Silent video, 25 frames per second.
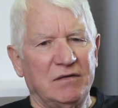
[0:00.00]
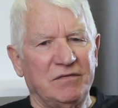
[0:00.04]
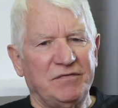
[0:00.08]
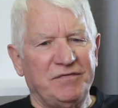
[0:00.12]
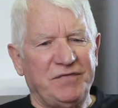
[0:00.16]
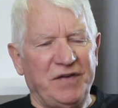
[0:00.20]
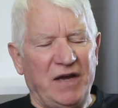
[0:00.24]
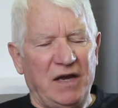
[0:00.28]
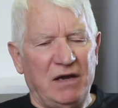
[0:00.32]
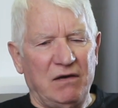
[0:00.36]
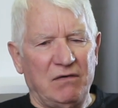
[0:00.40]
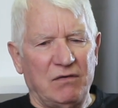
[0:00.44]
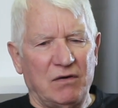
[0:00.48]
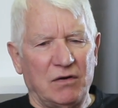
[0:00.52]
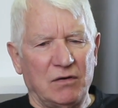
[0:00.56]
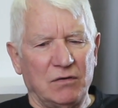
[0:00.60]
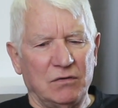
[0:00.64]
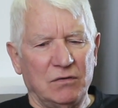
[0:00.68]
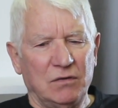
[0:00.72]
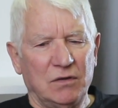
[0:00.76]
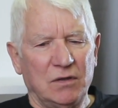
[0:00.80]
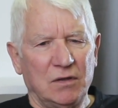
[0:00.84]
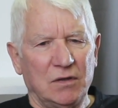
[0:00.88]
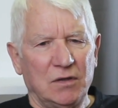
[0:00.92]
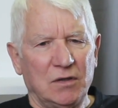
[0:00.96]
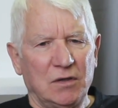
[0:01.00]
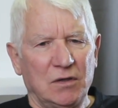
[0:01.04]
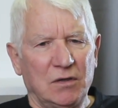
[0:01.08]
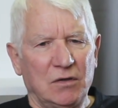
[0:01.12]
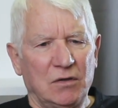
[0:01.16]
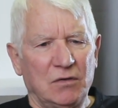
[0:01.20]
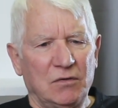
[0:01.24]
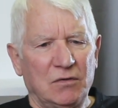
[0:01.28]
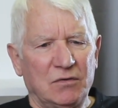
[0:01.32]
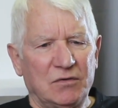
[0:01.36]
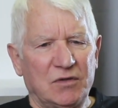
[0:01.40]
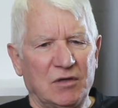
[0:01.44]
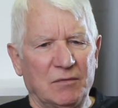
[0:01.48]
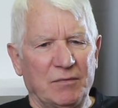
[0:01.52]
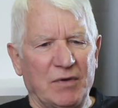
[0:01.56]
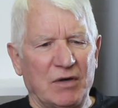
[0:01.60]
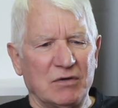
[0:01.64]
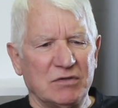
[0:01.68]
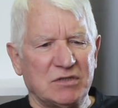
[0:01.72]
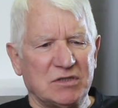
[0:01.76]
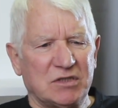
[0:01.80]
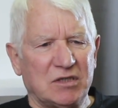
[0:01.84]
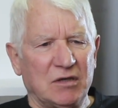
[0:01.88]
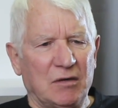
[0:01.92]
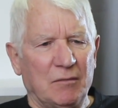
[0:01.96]
Pharaoh, the
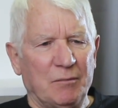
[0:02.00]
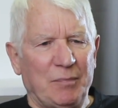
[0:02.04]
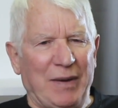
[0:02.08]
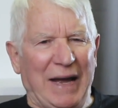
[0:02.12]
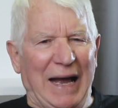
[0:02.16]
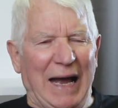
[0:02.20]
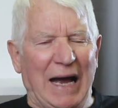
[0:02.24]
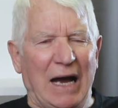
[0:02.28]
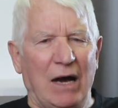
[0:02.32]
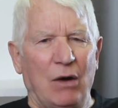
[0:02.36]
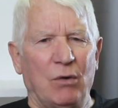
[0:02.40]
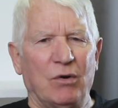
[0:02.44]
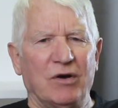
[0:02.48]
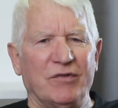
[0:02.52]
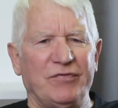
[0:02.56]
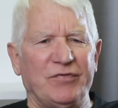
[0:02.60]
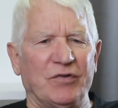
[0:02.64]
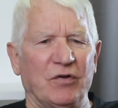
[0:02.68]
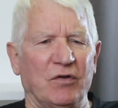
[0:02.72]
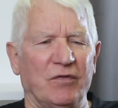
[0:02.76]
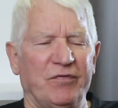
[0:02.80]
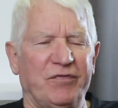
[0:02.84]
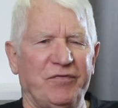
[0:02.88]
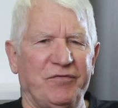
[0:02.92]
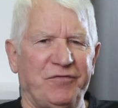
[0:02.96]
most powerful,